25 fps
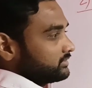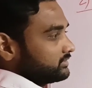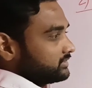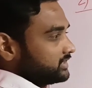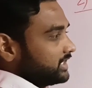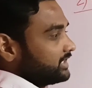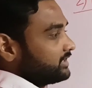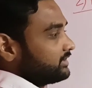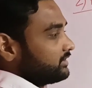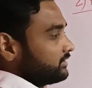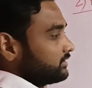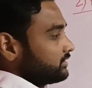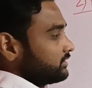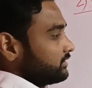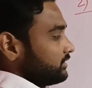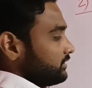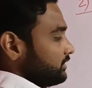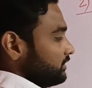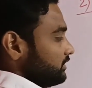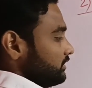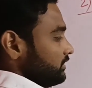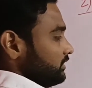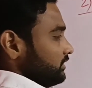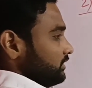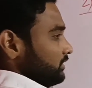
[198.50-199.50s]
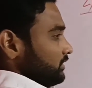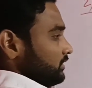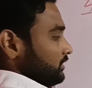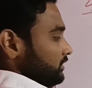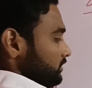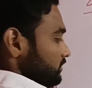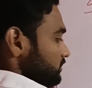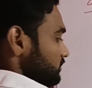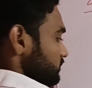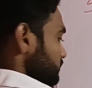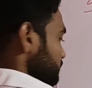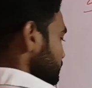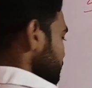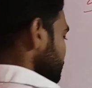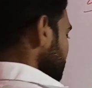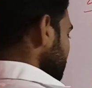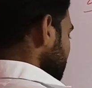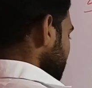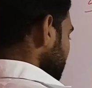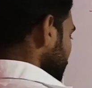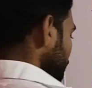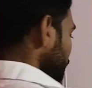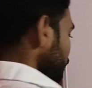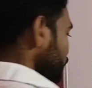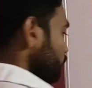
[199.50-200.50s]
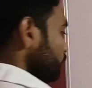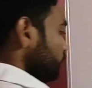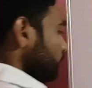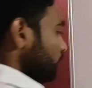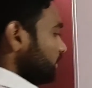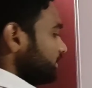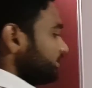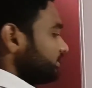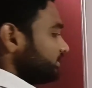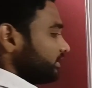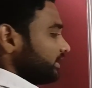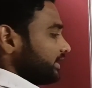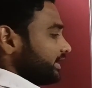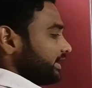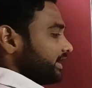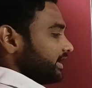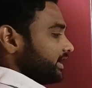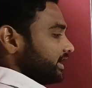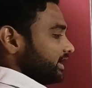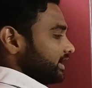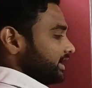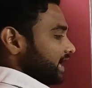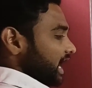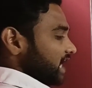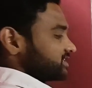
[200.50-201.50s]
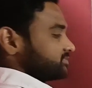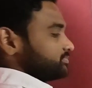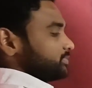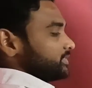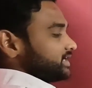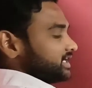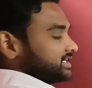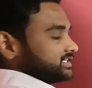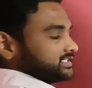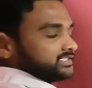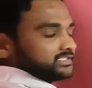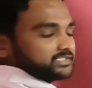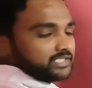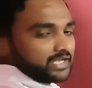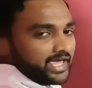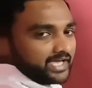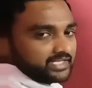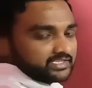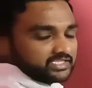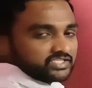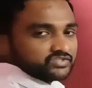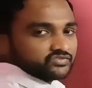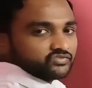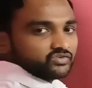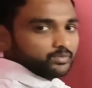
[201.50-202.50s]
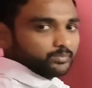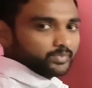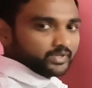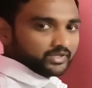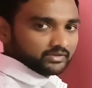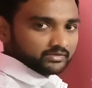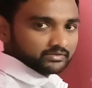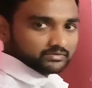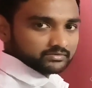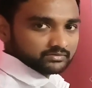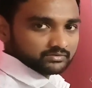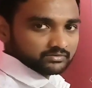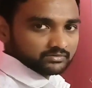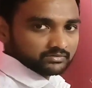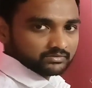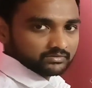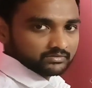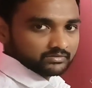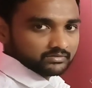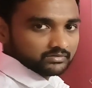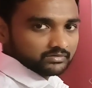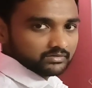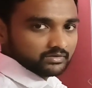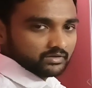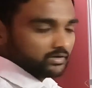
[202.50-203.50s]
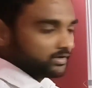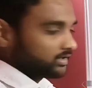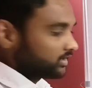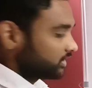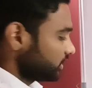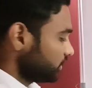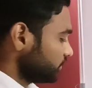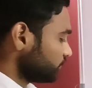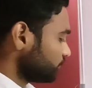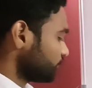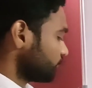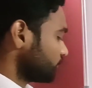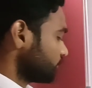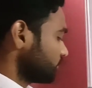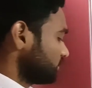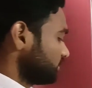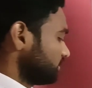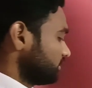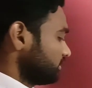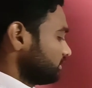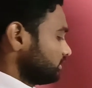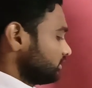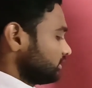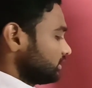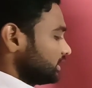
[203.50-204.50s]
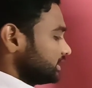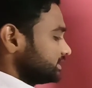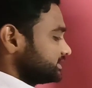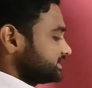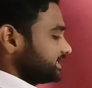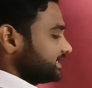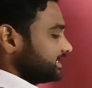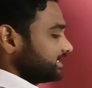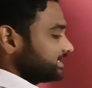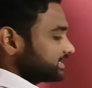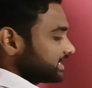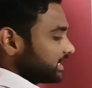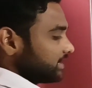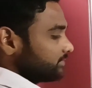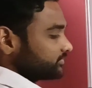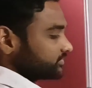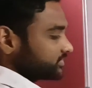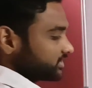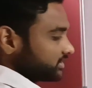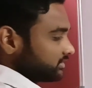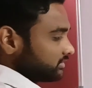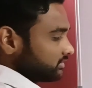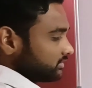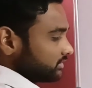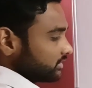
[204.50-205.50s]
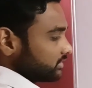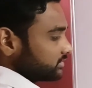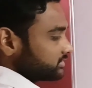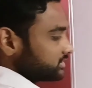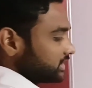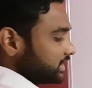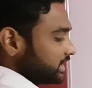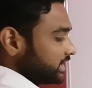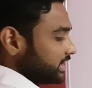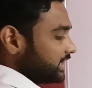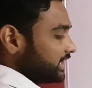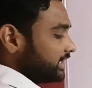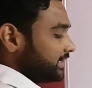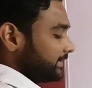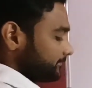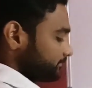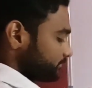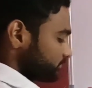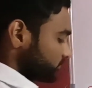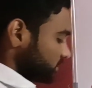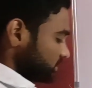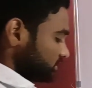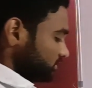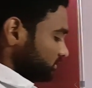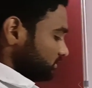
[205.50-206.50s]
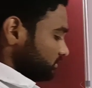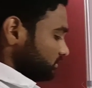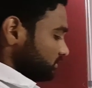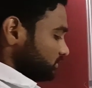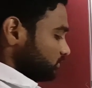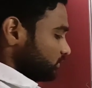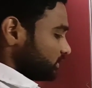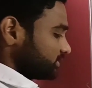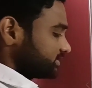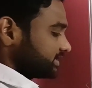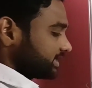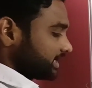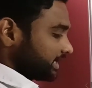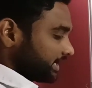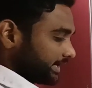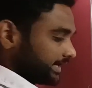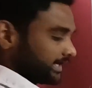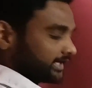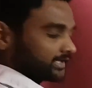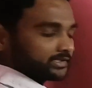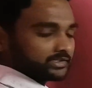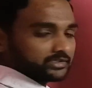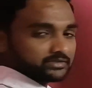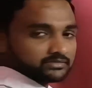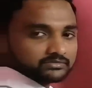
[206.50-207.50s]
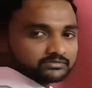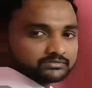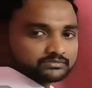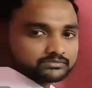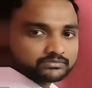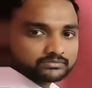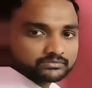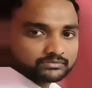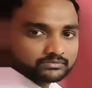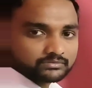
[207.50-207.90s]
Then Rutherford expectations like this will be: if J Thomson theory was correct,